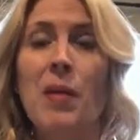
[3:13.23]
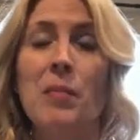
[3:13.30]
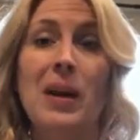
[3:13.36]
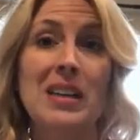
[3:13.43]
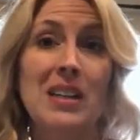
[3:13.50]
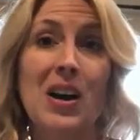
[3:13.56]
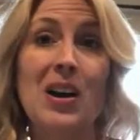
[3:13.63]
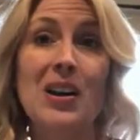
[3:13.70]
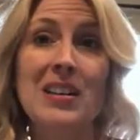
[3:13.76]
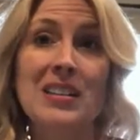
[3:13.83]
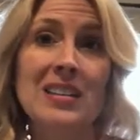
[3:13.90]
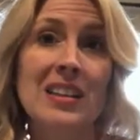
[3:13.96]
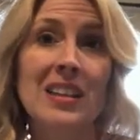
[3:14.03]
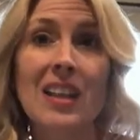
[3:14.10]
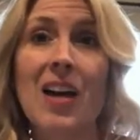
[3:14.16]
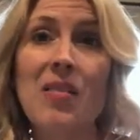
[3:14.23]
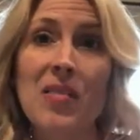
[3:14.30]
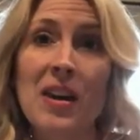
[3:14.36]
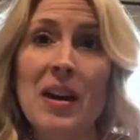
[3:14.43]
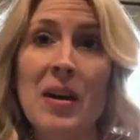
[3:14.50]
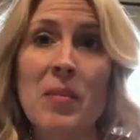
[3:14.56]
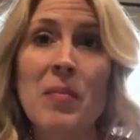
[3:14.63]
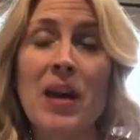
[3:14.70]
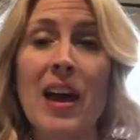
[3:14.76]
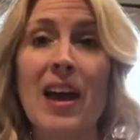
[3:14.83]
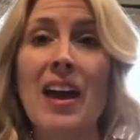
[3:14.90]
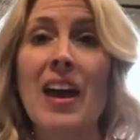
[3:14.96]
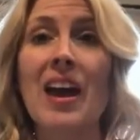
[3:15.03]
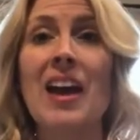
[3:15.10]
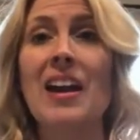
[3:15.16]
My dogs love them,
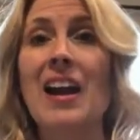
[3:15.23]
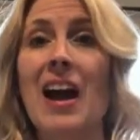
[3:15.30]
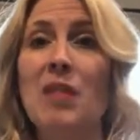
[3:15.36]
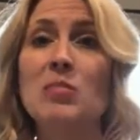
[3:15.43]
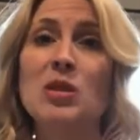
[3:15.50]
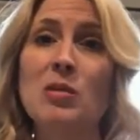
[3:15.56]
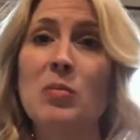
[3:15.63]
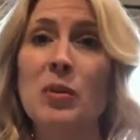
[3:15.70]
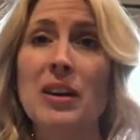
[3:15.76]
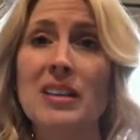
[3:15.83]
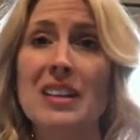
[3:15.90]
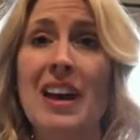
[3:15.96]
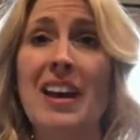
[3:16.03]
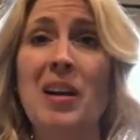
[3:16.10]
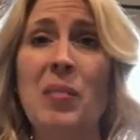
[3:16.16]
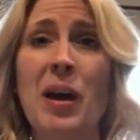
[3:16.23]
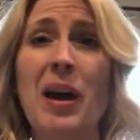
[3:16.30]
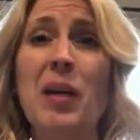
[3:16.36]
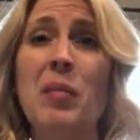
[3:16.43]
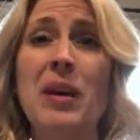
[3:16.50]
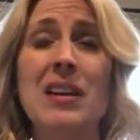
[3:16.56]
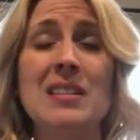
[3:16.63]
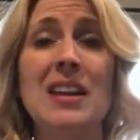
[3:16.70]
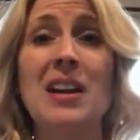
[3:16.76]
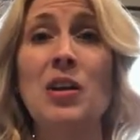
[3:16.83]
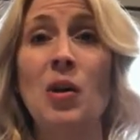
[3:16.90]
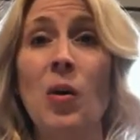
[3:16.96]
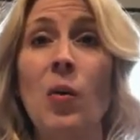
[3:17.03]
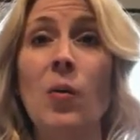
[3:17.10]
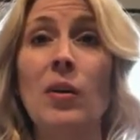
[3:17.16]
and I'm super excited about it because I
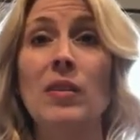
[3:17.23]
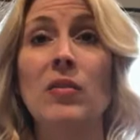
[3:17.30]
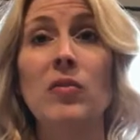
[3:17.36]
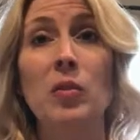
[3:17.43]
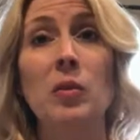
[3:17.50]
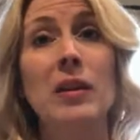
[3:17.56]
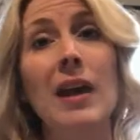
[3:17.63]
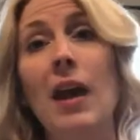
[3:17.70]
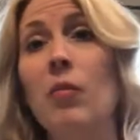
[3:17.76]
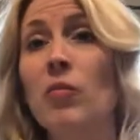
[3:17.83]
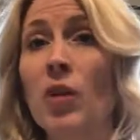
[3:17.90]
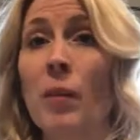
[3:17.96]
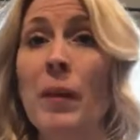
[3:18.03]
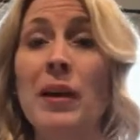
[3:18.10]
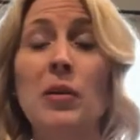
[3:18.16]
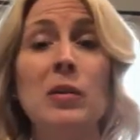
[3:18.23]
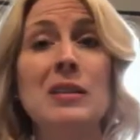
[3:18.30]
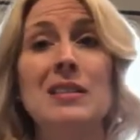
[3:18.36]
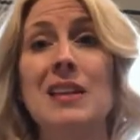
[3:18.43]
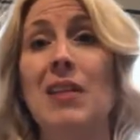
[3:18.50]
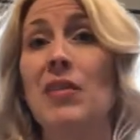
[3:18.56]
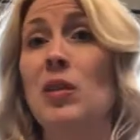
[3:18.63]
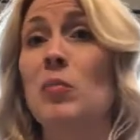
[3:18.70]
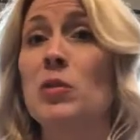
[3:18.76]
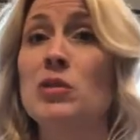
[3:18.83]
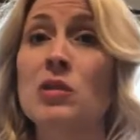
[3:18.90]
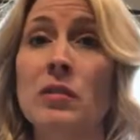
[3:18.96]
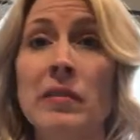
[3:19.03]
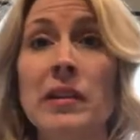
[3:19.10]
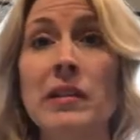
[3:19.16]
know where the food came from, I know it doesn't have any
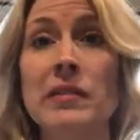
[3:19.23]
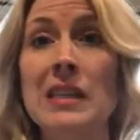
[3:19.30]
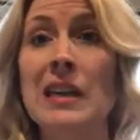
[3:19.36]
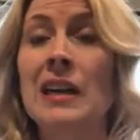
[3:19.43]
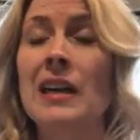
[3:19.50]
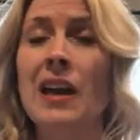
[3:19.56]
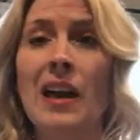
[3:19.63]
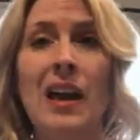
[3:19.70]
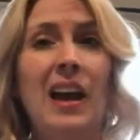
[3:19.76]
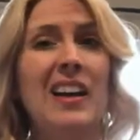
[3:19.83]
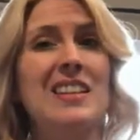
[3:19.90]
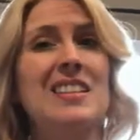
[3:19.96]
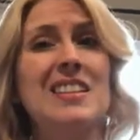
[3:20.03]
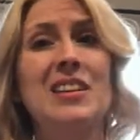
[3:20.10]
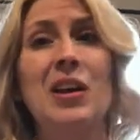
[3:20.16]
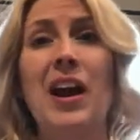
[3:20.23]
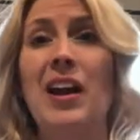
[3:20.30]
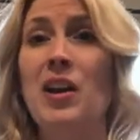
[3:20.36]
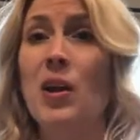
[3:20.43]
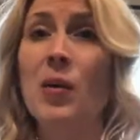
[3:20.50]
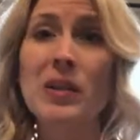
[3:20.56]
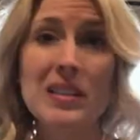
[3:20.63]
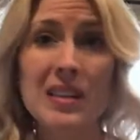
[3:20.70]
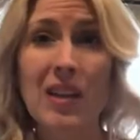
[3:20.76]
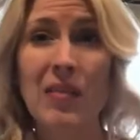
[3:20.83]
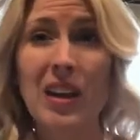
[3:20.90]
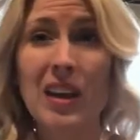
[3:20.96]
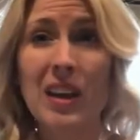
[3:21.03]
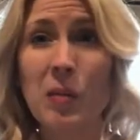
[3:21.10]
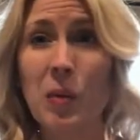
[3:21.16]
preservatives in it, doesn't, I know it doesn't
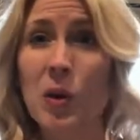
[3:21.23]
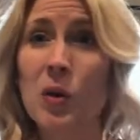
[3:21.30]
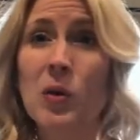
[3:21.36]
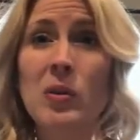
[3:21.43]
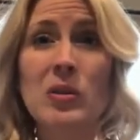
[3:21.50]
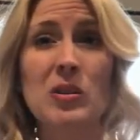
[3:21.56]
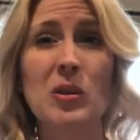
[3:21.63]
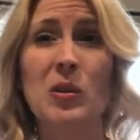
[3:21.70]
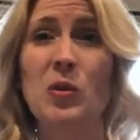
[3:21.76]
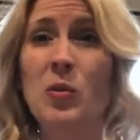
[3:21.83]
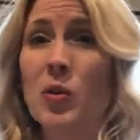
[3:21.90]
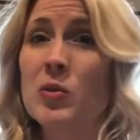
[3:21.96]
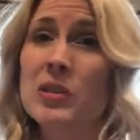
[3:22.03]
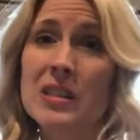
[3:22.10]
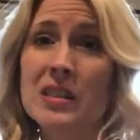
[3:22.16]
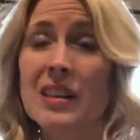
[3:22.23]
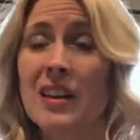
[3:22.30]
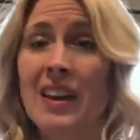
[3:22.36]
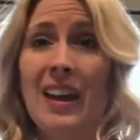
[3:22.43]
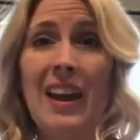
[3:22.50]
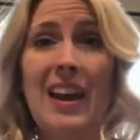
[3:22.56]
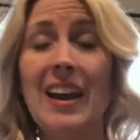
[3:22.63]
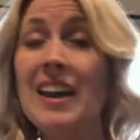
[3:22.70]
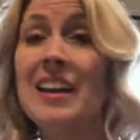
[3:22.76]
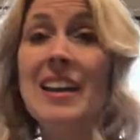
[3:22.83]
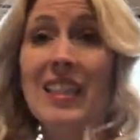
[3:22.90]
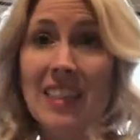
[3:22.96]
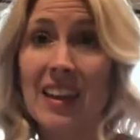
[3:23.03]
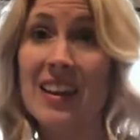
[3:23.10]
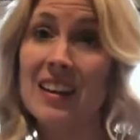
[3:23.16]
have any chemicals or gross
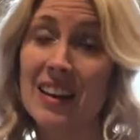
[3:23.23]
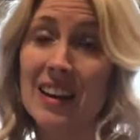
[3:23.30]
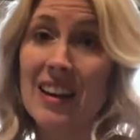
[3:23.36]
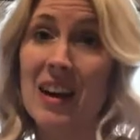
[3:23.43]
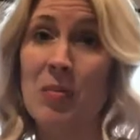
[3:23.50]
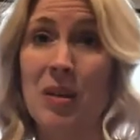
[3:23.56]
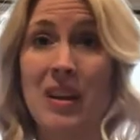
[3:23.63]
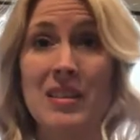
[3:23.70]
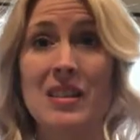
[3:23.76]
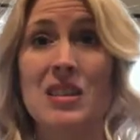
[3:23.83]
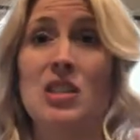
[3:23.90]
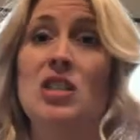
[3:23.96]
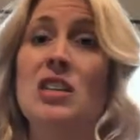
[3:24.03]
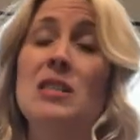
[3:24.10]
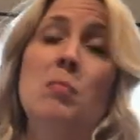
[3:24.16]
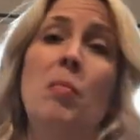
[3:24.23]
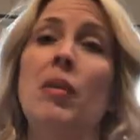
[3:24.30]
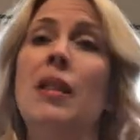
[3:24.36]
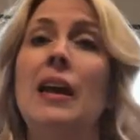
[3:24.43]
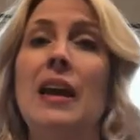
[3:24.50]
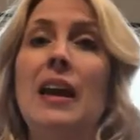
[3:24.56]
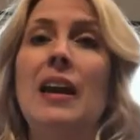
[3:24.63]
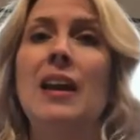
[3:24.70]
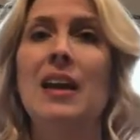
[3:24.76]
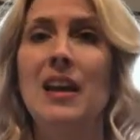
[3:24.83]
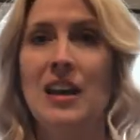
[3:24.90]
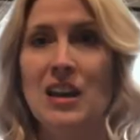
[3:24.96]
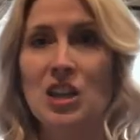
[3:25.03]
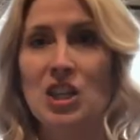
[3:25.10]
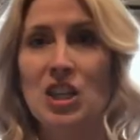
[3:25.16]
anything in it because it's just plain
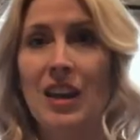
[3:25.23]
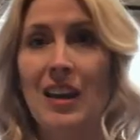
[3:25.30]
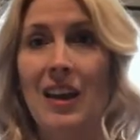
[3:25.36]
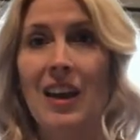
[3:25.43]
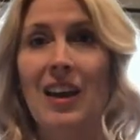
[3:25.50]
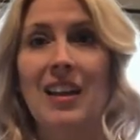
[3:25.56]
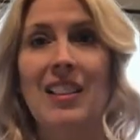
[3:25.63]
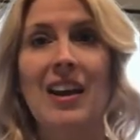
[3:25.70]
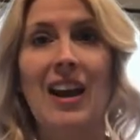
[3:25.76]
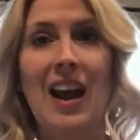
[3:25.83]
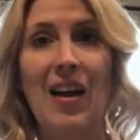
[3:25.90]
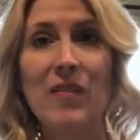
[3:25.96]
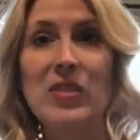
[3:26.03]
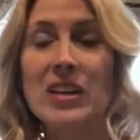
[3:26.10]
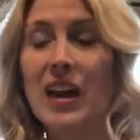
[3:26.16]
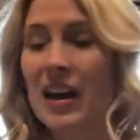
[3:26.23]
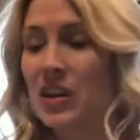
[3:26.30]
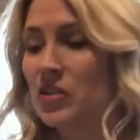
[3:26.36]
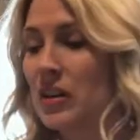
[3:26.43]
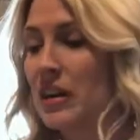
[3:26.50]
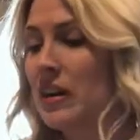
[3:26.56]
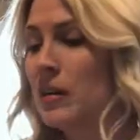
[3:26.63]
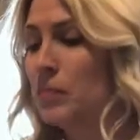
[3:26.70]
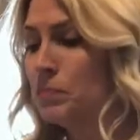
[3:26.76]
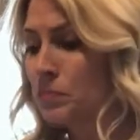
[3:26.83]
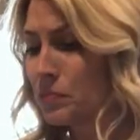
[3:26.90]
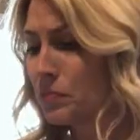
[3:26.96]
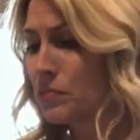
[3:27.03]
chicken that I've dehydrated.